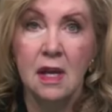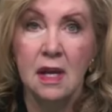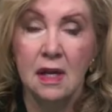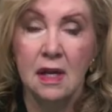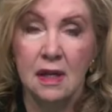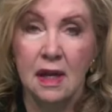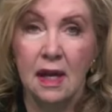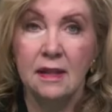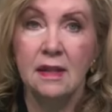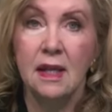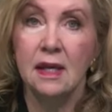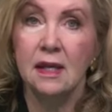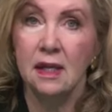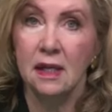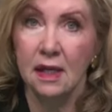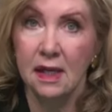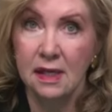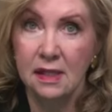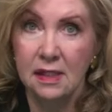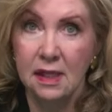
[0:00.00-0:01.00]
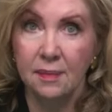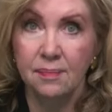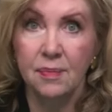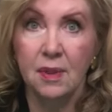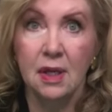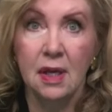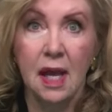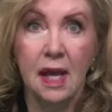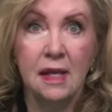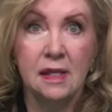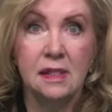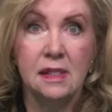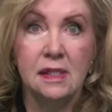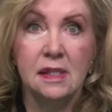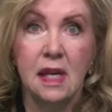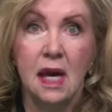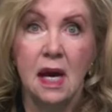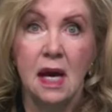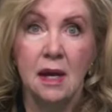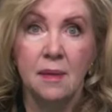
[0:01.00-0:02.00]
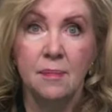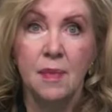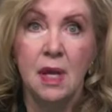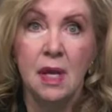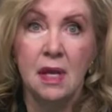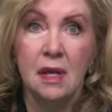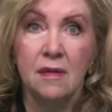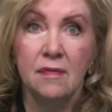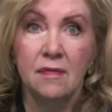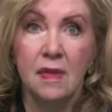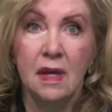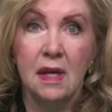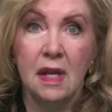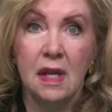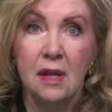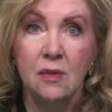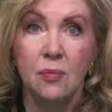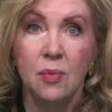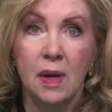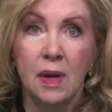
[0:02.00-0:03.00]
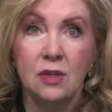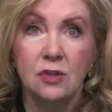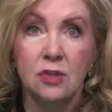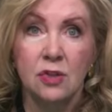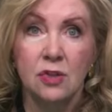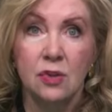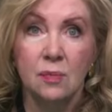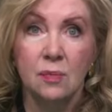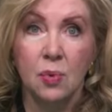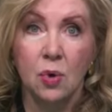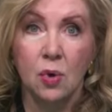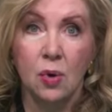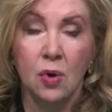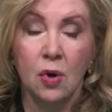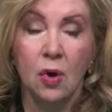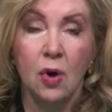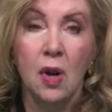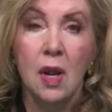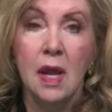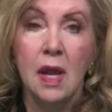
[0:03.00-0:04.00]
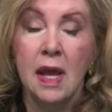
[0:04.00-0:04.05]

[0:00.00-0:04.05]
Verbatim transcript: like they cleaned up the last time that he went to the border,